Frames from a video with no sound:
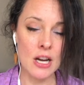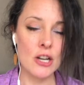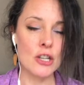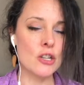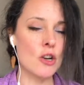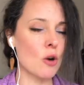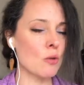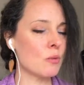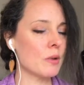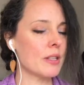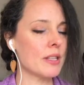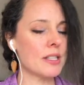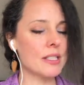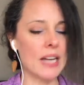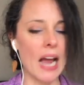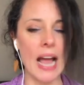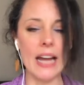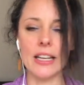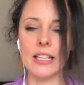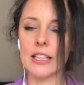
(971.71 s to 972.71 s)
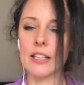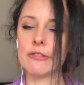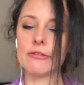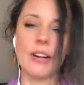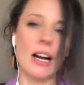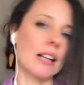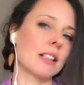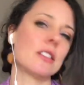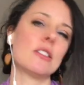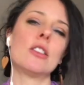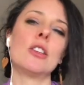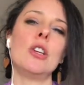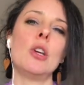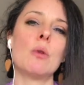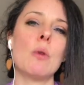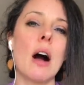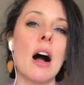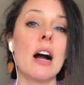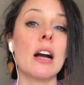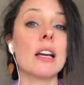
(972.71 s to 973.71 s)
notwithstanding the fact that you
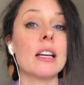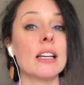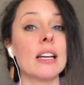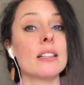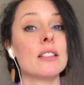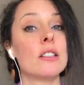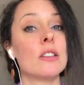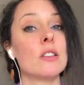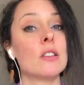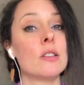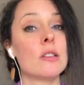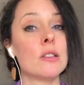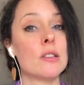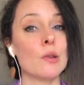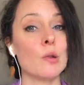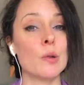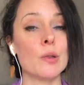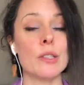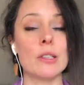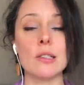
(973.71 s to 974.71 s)
are connected to Source,